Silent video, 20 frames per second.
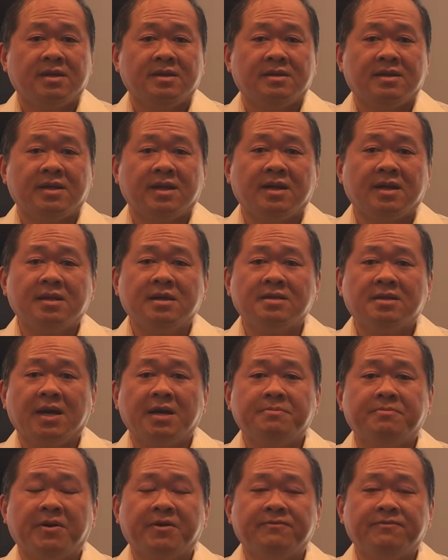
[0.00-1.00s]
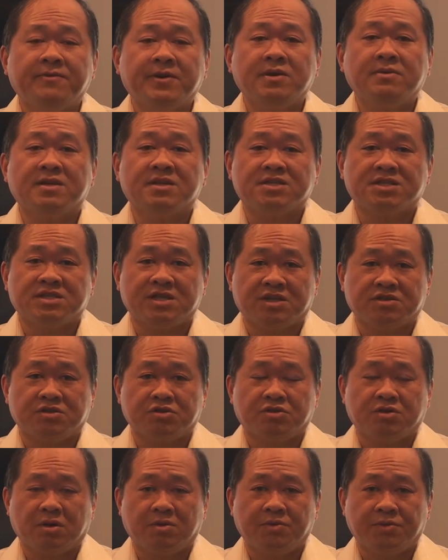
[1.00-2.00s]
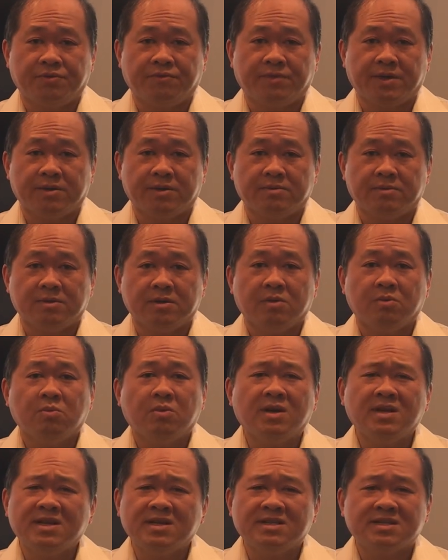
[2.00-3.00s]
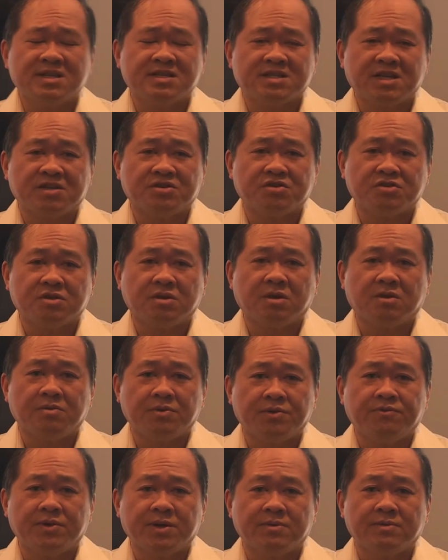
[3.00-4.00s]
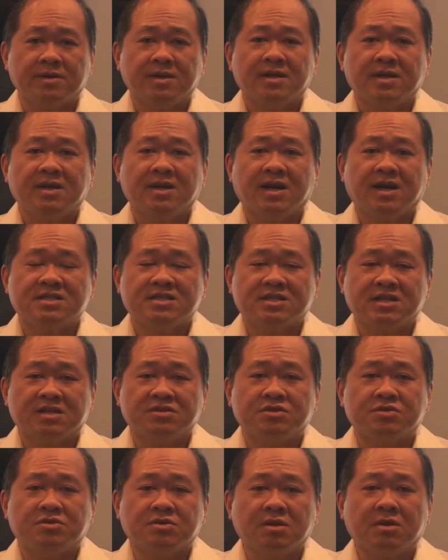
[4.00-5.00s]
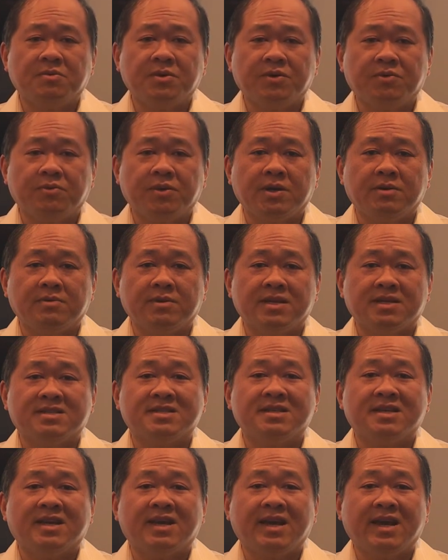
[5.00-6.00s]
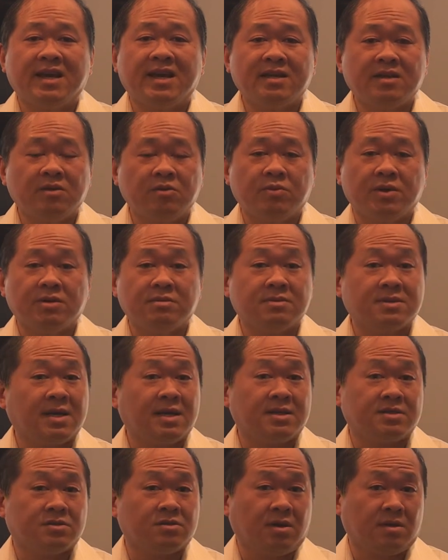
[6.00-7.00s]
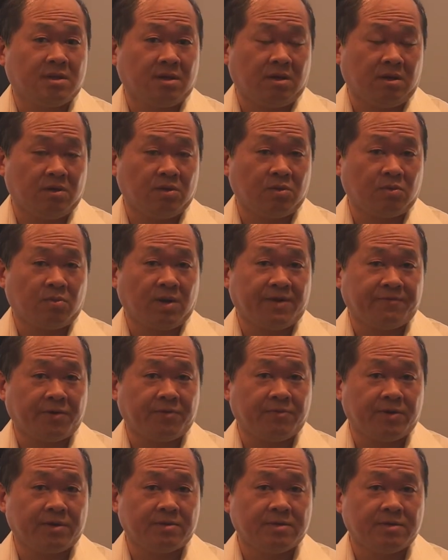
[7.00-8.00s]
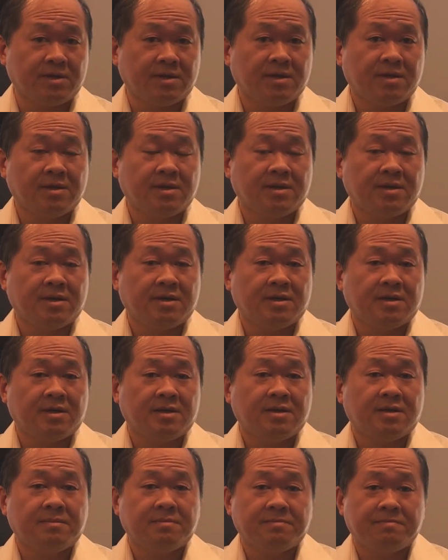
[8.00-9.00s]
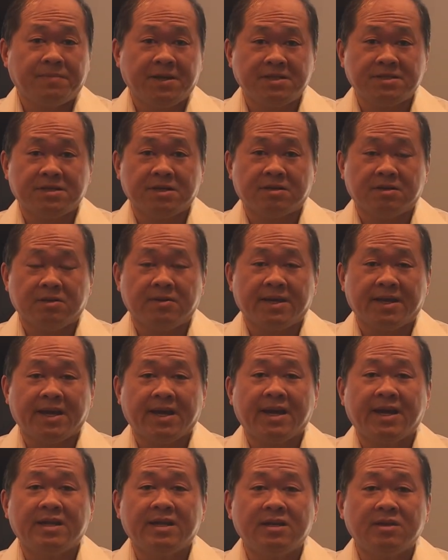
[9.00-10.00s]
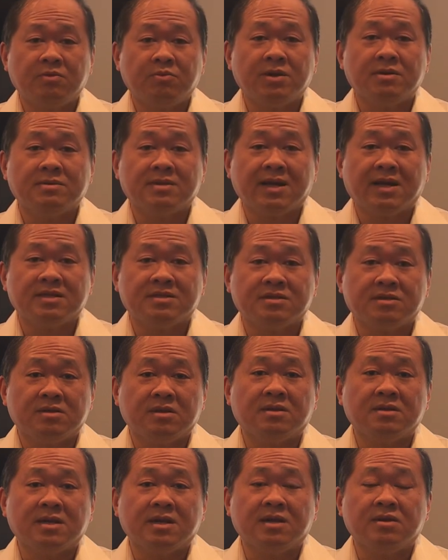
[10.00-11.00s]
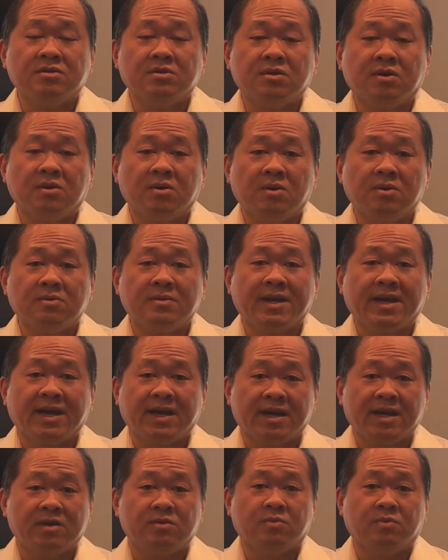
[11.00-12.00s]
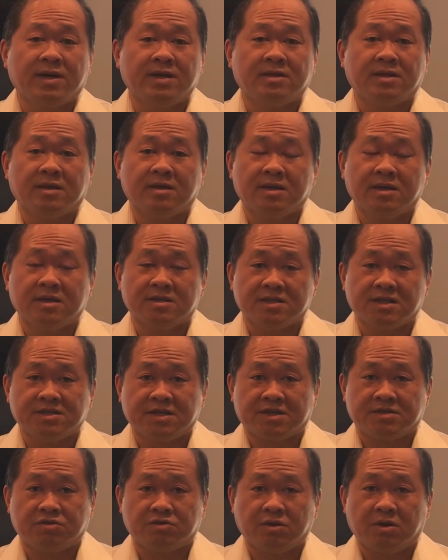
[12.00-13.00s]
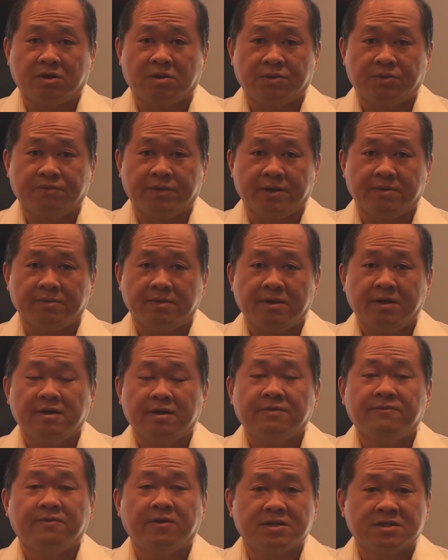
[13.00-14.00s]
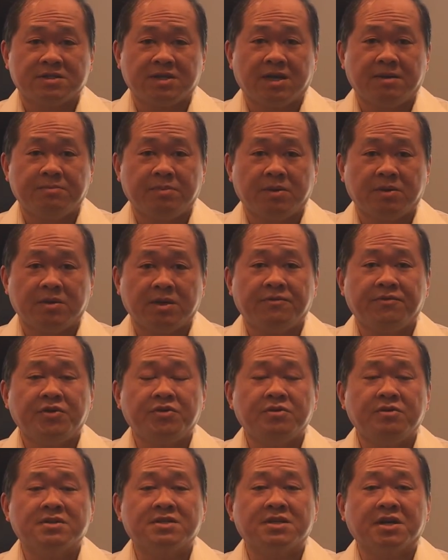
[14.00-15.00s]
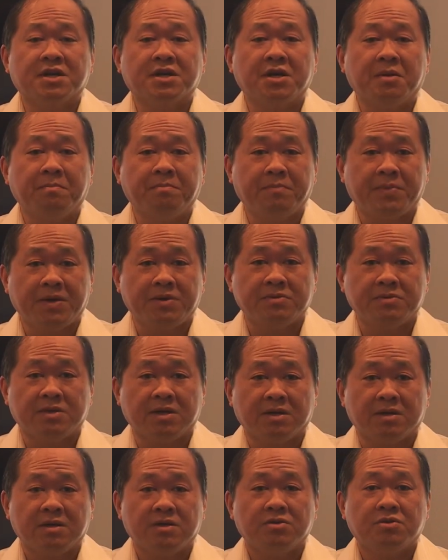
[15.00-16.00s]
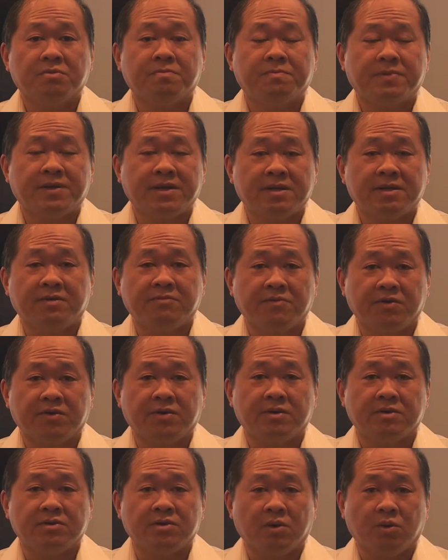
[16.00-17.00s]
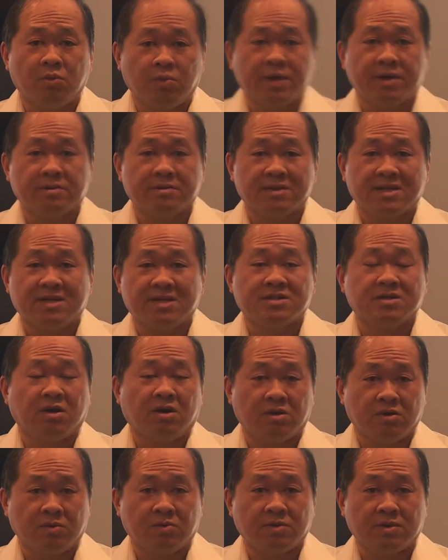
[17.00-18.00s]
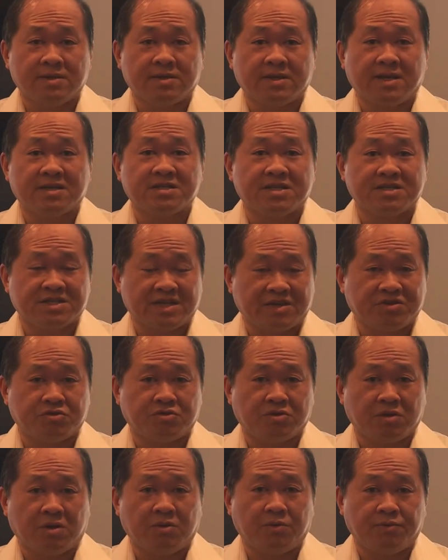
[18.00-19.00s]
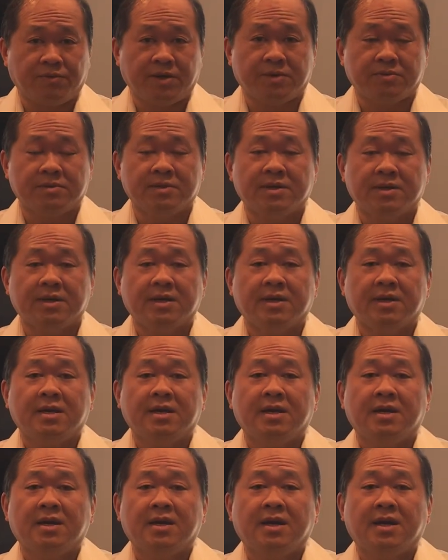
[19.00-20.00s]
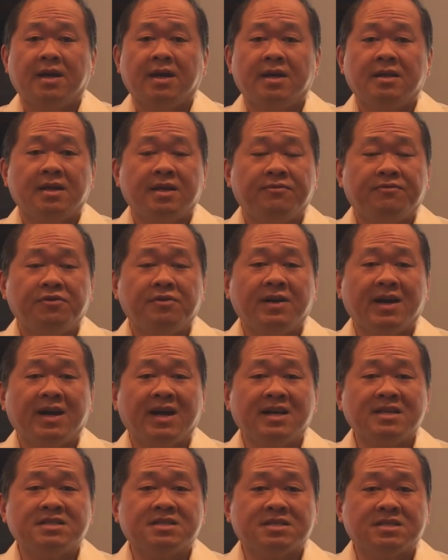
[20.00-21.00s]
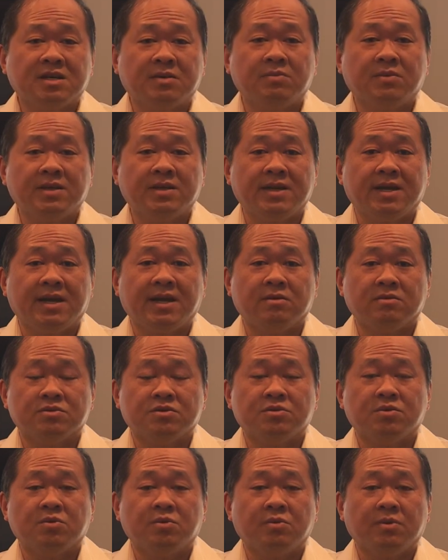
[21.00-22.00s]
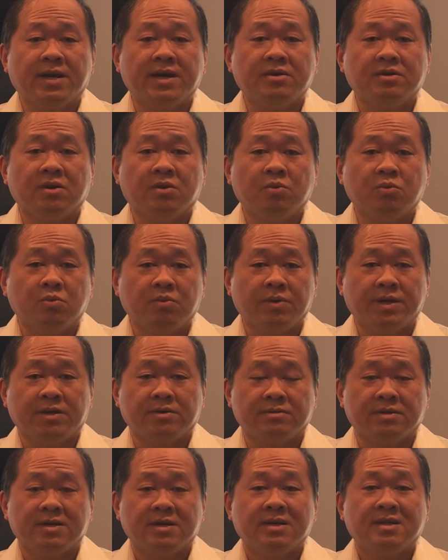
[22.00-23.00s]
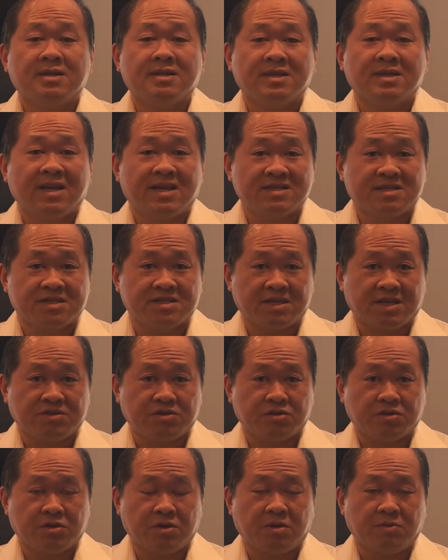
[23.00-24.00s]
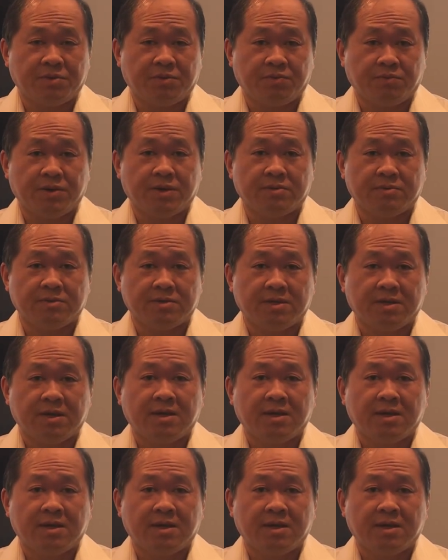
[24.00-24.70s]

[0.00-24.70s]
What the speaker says: The other type of will is statutory will. What is a statutory will? A statutory will is any will that's not a holographic will. Basically, any will that's not in your own handwriting is a statutory will. For example, if you use a computer to print out your will, that's a statutory will. And if you ask someone else to write your will, that's a statutory will.